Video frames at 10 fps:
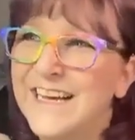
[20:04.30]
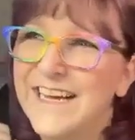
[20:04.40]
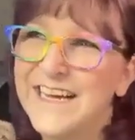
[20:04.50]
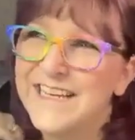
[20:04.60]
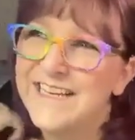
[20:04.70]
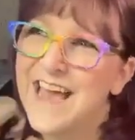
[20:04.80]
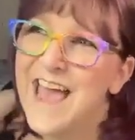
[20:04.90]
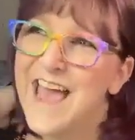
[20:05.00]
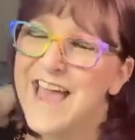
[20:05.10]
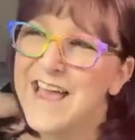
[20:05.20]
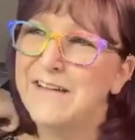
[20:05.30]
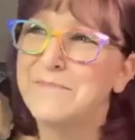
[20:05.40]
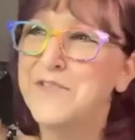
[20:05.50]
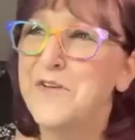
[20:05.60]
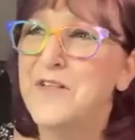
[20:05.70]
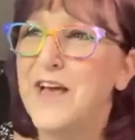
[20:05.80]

not. Yay, I'm so